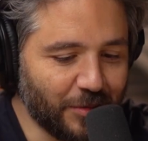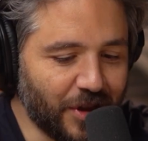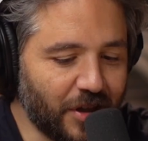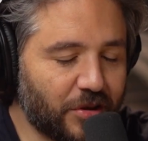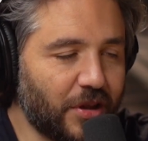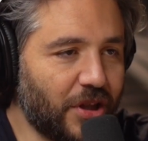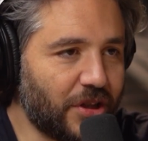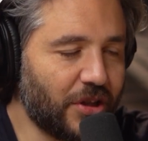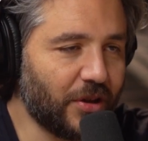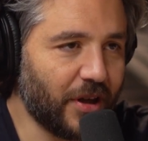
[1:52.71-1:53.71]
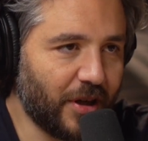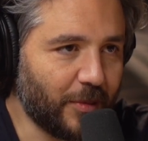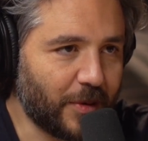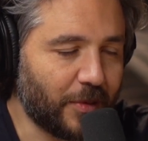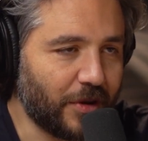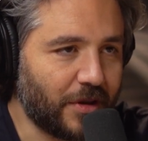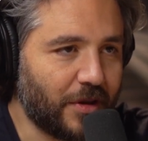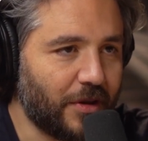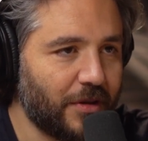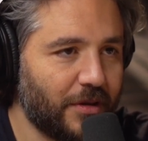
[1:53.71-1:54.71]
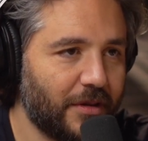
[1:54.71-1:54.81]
Not traditional Arab sports, though.